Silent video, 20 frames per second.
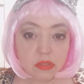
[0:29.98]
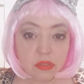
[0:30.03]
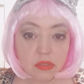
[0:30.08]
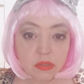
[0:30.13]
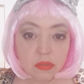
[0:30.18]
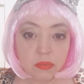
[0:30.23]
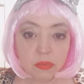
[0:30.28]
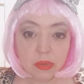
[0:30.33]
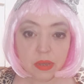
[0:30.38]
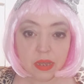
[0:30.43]

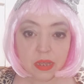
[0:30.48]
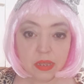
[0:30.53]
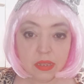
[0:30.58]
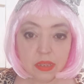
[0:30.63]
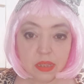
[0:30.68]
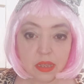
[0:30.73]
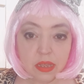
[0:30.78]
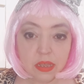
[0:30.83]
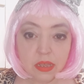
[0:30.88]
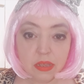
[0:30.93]
the way
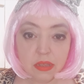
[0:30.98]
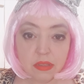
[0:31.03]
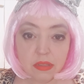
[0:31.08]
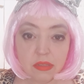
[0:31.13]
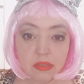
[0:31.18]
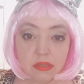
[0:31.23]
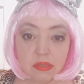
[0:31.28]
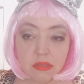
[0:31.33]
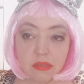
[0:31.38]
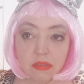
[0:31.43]
they
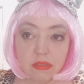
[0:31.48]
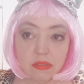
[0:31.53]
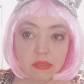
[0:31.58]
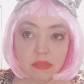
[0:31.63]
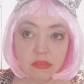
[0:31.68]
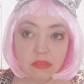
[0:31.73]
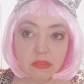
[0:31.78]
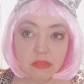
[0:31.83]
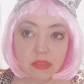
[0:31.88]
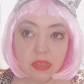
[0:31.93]

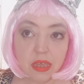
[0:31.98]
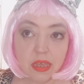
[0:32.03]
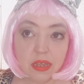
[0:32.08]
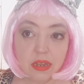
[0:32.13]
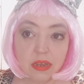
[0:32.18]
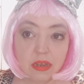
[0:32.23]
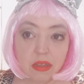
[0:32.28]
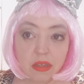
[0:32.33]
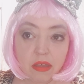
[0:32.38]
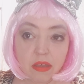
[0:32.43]

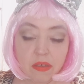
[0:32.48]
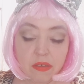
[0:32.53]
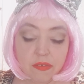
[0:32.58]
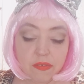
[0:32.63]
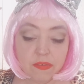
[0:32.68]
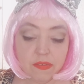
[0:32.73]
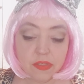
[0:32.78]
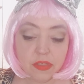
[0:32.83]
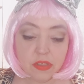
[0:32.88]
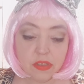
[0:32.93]
they laugh,
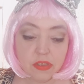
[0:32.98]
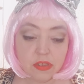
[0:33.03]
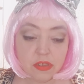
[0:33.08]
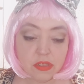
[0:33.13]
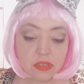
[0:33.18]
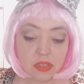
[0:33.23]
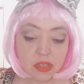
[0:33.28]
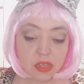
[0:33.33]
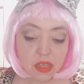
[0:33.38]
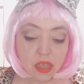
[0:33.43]

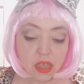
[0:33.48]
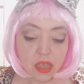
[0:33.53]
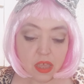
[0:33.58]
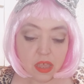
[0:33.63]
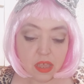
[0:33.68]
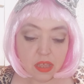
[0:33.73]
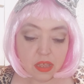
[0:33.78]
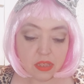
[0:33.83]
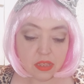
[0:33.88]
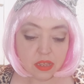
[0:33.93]
the,
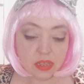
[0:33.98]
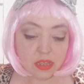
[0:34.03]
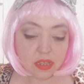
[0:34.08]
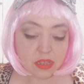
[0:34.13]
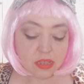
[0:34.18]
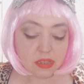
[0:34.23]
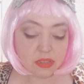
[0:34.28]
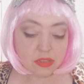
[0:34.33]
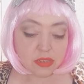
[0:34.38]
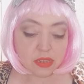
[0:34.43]

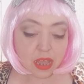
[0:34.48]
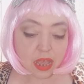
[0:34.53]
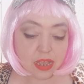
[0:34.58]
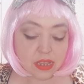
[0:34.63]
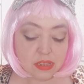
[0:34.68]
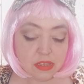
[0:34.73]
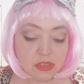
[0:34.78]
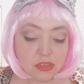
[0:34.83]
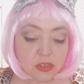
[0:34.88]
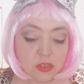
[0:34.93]
the
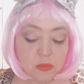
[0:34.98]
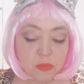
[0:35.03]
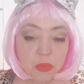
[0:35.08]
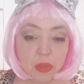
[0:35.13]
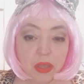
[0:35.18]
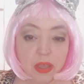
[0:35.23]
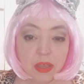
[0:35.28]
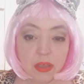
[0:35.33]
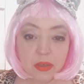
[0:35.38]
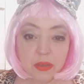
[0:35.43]
Zayne
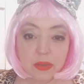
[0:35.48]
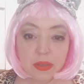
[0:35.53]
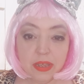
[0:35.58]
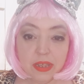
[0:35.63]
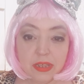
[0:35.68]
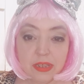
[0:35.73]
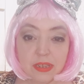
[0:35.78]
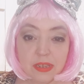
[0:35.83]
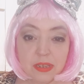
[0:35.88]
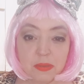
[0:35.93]
smile,
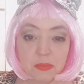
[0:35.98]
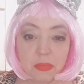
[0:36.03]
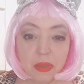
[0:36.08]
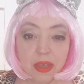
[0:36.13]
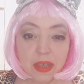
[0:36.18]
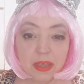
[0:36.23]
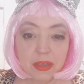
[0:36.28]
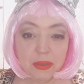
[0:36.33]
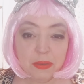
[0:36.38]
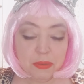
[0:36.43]
his
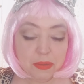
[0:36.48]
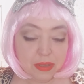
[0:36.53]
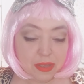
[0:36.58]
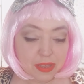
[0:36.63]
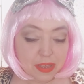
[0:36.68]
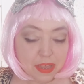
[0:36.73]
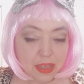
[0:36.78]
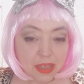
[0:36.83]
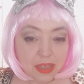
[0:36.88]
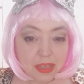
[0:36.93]
smile,
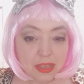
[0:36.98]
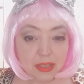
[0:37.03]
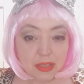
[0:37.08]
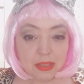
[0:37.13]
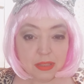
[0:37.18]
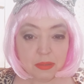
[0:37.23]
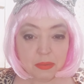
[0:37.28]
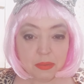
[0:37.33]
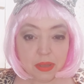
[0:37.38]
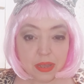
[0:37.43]

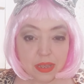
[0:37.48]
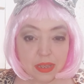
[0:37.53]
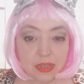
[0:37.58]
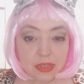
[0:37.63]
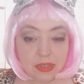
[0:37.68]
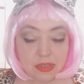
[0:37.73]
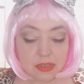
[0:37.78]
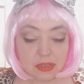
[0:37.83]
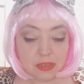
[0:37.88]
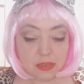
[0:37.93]
the
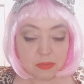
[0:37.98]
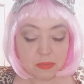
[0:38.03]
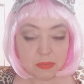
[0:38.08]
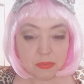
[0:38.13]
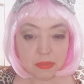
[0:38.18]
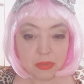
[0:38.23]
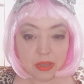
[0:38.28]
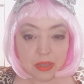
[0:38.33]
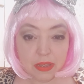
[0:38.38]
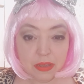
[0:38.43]
way he
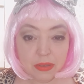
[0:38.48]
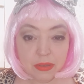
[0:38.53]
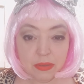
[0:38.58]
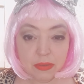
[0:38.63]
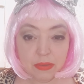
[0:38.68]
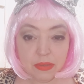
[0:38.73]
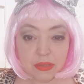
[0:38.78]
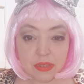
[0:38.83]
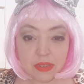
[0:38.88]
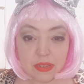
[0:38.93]

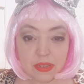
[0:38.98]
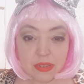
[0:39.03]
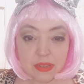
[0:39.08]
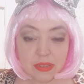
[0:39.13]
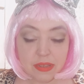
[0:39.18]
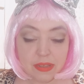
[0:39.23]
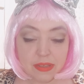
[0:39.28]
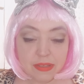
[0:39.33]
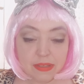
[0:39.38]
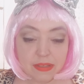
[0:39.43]
smiled,
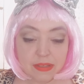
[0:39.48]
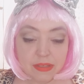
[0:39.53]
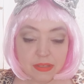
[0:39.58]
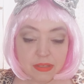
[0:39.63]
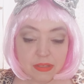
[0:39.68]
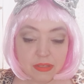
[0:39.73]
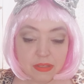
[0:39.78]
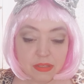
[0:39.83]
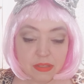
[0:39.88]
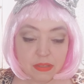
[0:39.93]

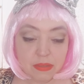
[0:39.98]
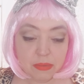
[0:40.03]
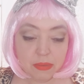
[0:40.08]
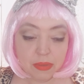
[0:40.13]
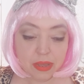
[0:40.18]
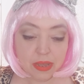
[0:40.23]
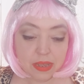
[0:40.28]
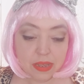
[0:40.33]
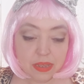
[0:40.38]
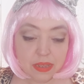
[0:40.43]
the
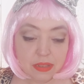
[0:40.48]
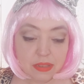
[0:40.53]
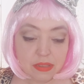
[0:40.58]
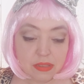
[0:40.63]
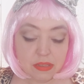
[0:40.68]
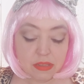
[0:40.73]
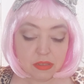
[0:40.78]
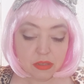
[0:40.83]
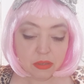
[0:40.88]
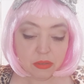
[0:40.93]
way
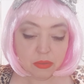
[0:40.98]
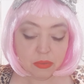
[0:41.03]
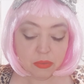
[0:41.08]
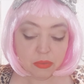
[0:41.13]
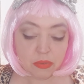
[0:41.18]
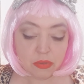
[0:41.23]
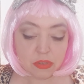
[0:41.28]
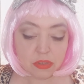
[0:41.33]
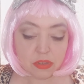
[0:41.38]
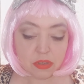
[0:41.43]
he
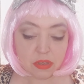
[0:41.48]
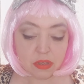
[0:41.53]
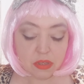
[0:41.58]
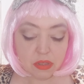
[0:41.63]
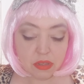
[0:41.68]
talked,